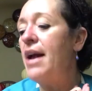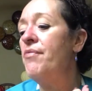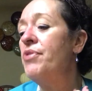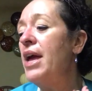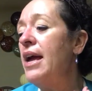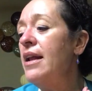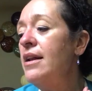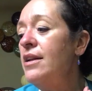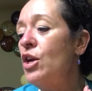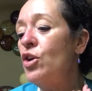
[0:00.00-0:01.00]
And
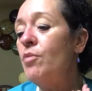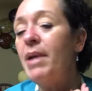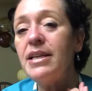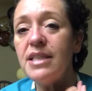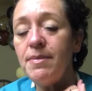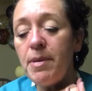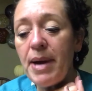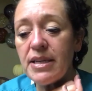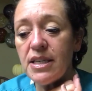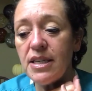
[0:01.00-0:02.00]
then you may see me
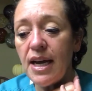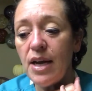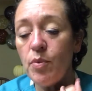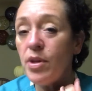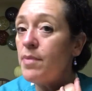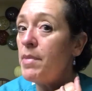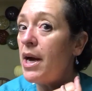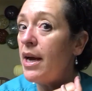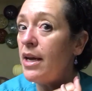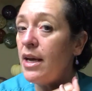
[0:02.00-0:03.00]
back tonight with
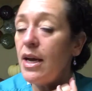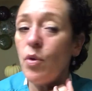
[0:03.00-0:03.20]
my